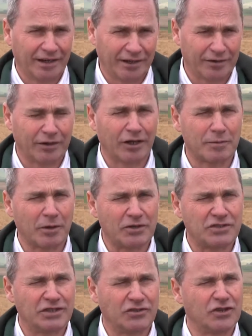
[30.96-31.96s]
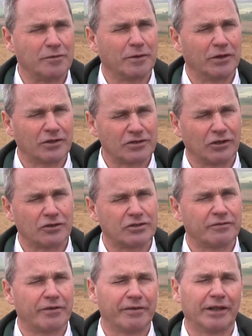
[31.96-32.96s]
and think about seed treatment, there's
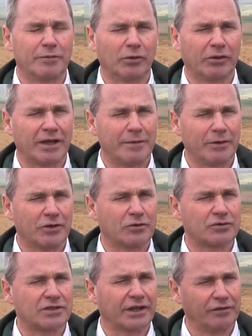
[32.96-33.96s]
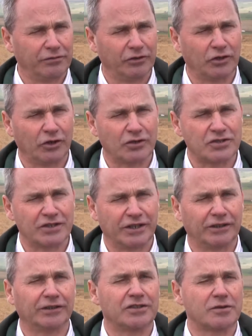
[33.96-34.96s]
lots of available chemicals like
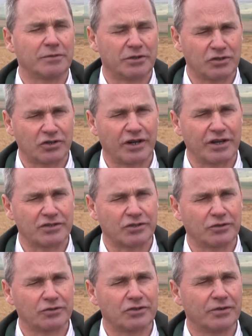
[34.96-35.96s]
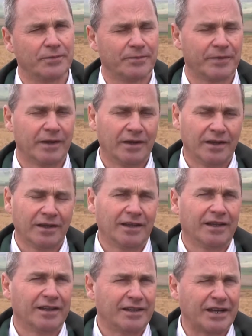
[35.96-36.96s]
fludioxonil and some of the triazoles.
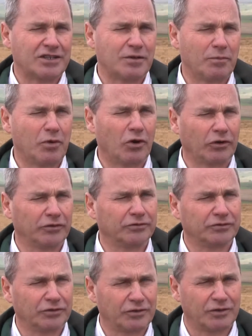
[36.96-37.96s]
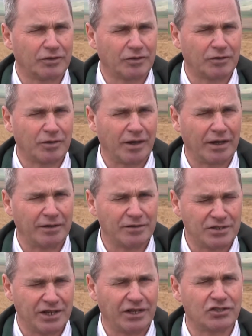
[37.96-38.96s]
Next important uh,
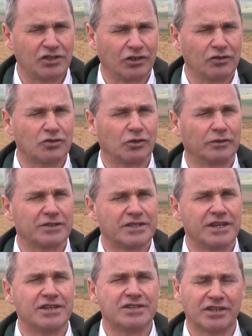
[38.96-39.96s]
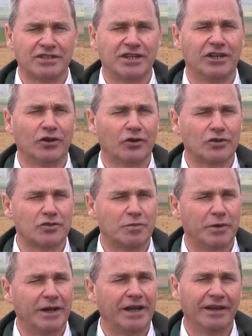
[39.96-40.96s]
stage to control disease is the T-nought
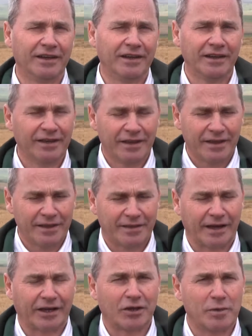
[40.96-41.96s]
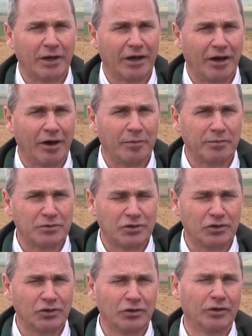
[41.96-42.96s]
spray. That can be up
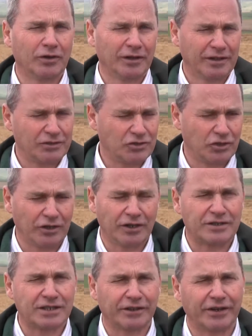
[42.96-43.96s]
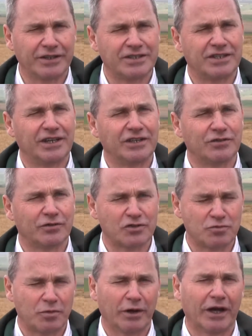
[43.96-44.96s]
to during the tillering stage for
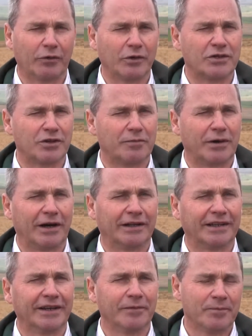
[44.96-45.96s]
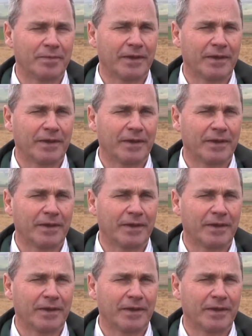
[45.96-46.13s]
spring and winter barley.